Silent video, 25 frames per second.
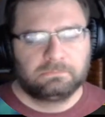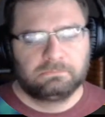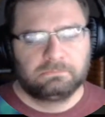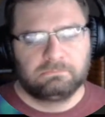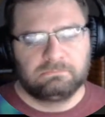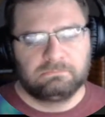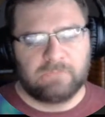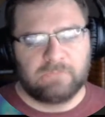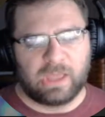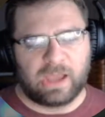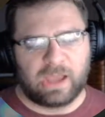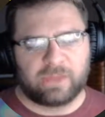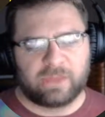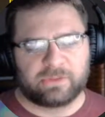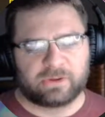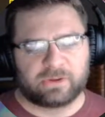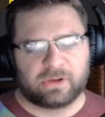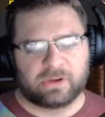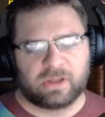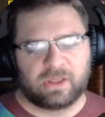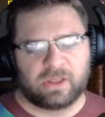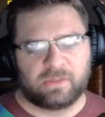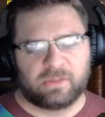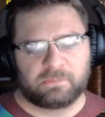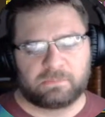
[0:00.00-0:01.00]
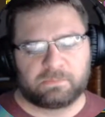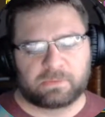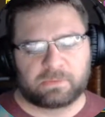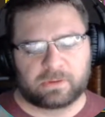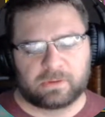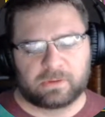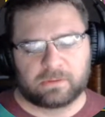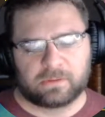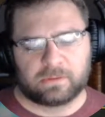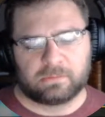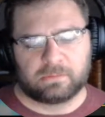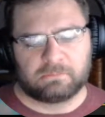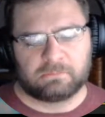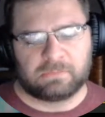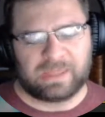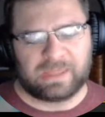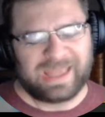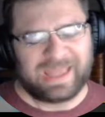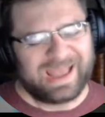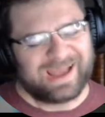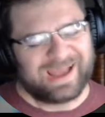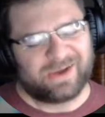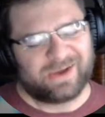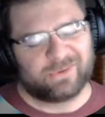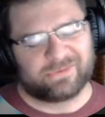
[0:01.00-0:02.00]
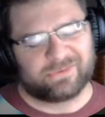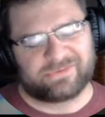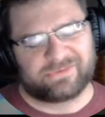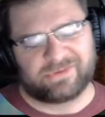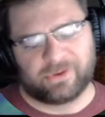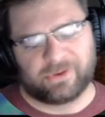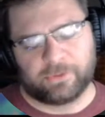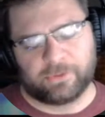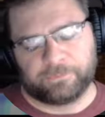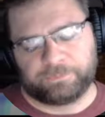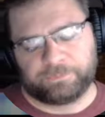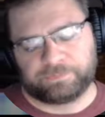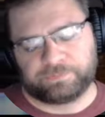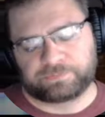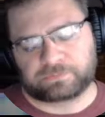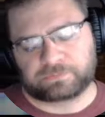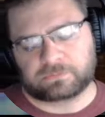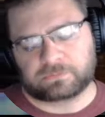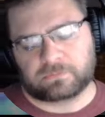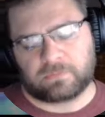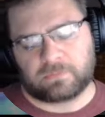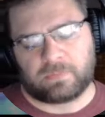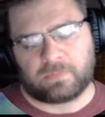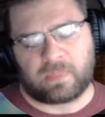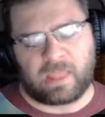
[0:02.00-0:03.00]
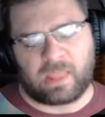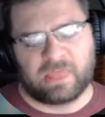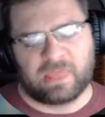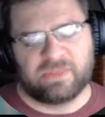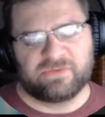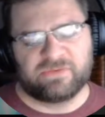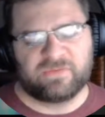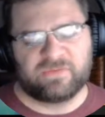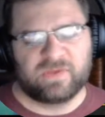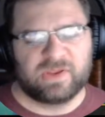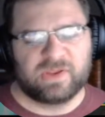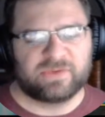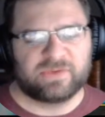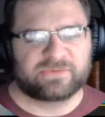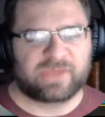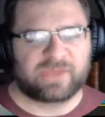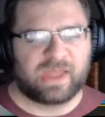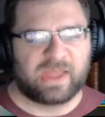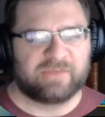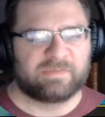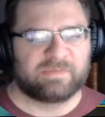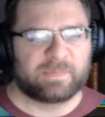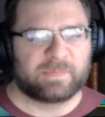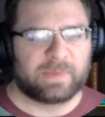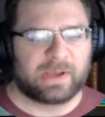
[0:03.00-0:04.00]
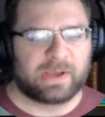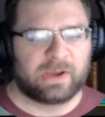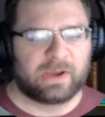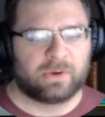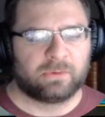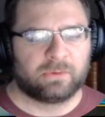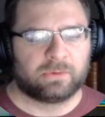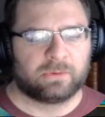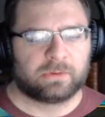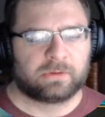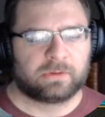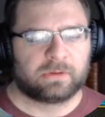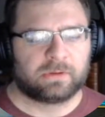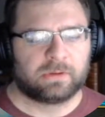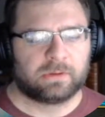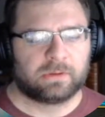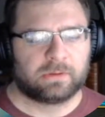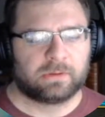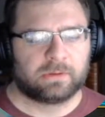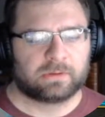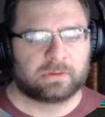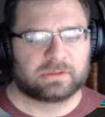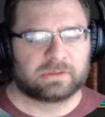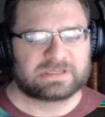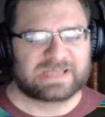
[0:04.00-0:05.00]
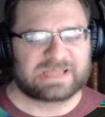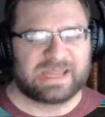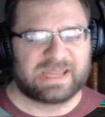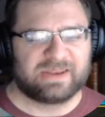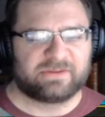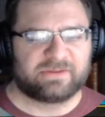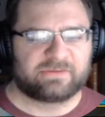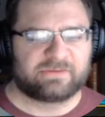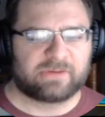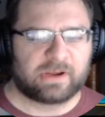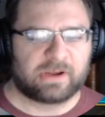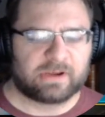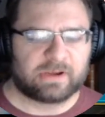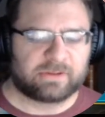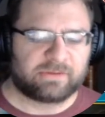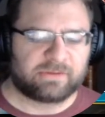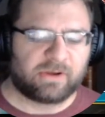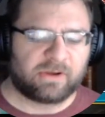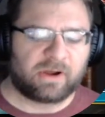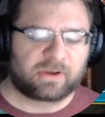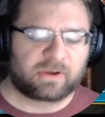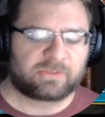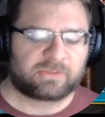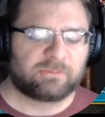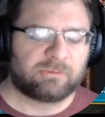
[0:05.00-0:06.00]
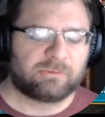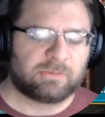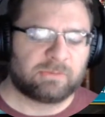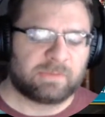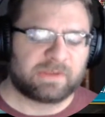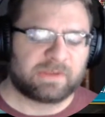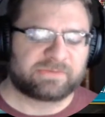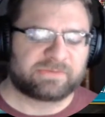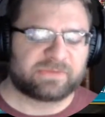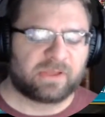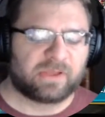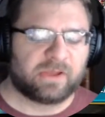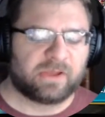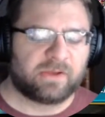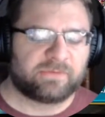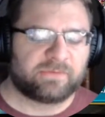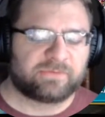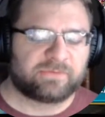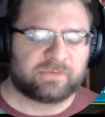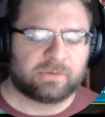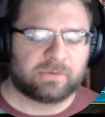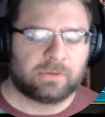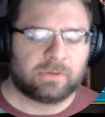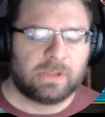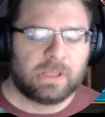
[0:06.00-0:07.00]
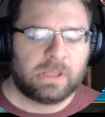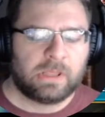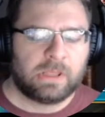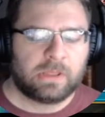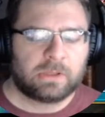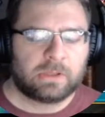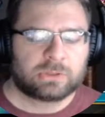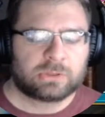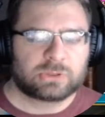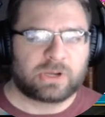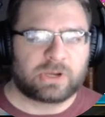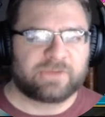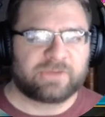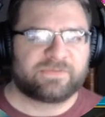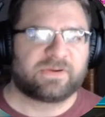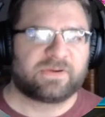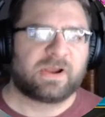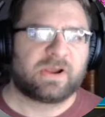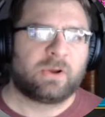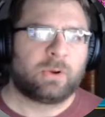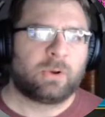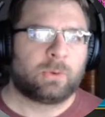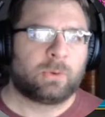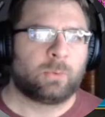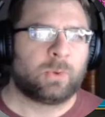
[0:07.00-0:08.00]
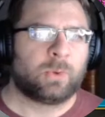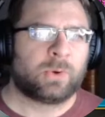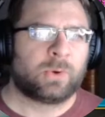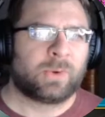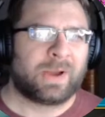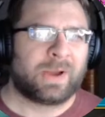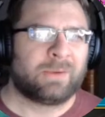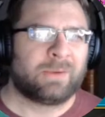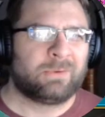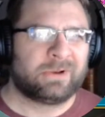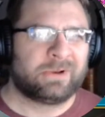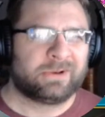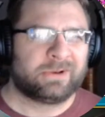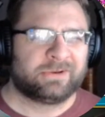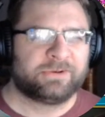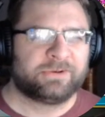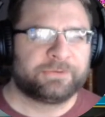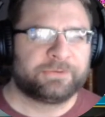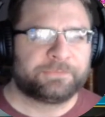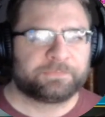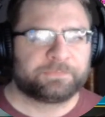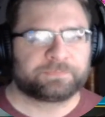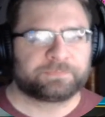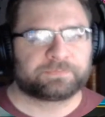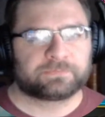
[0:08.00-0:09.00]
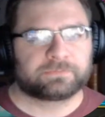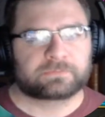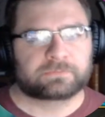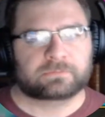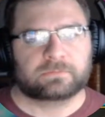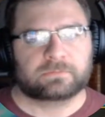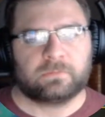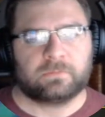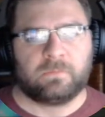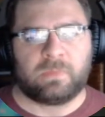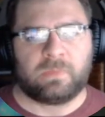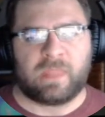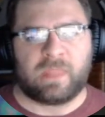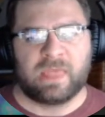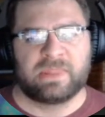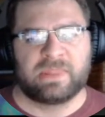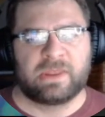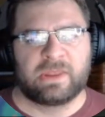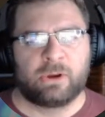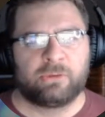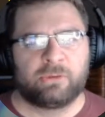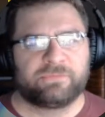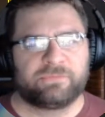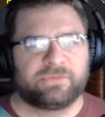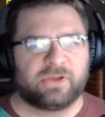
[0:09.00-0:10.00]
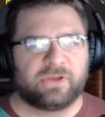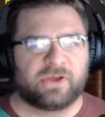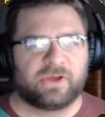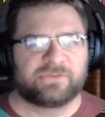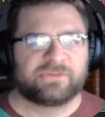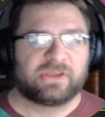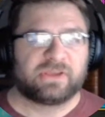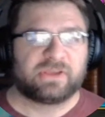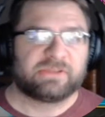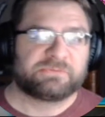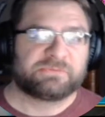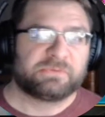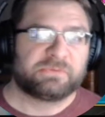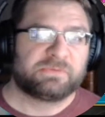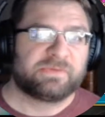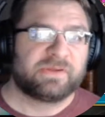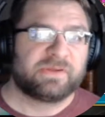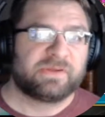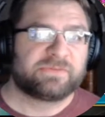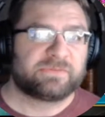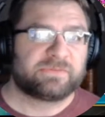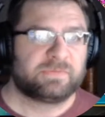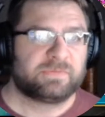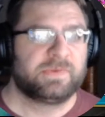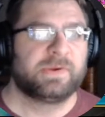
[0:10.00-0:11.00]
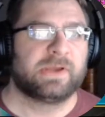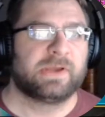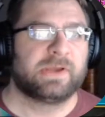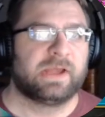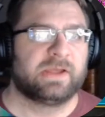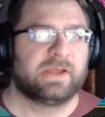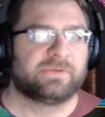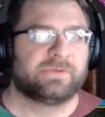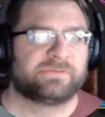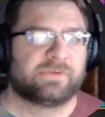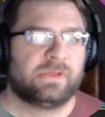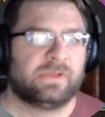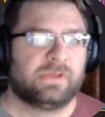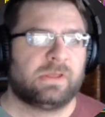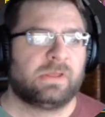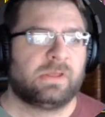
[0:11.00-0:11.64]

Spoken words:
You know, how they're going to help me out. So this video is kind of about, I'm just kind of trying to talk through it myself to try to figure out what do I want to do. And then hopefully also get some advice from you guys.